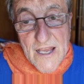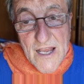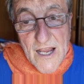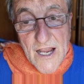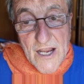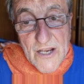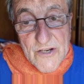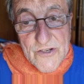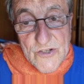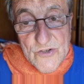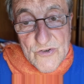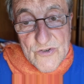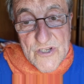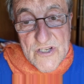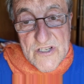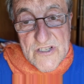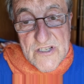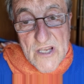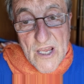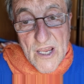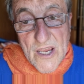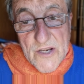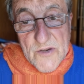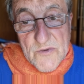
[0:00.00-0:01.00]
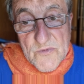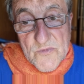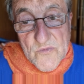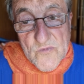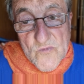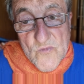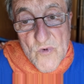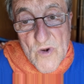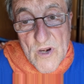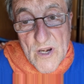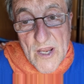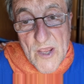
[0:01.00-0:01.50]
and you decide
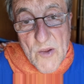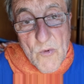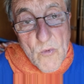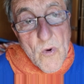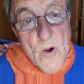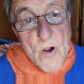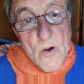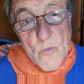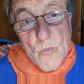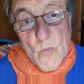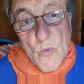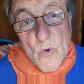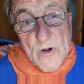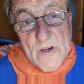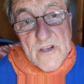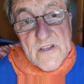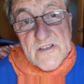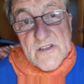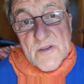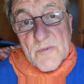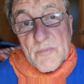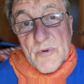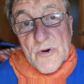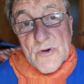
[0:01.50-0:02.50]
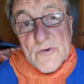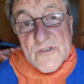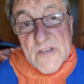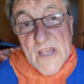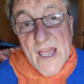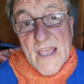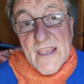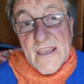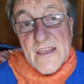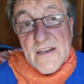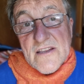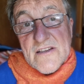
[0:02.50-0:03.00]
really what is the
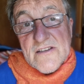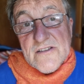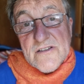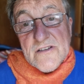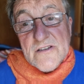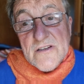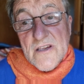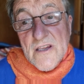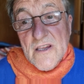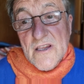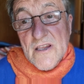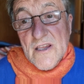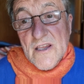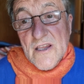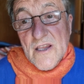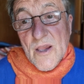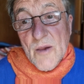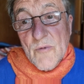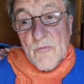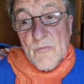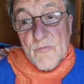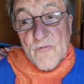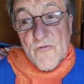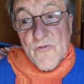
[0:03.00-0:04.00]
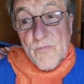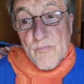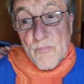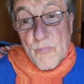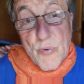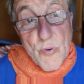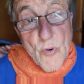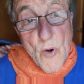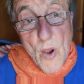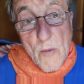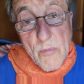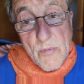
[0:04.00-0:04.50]
protagonist's
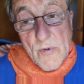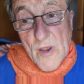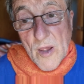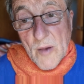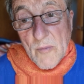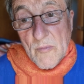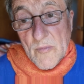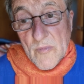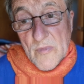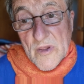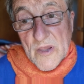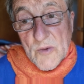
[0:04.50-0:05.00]
problem.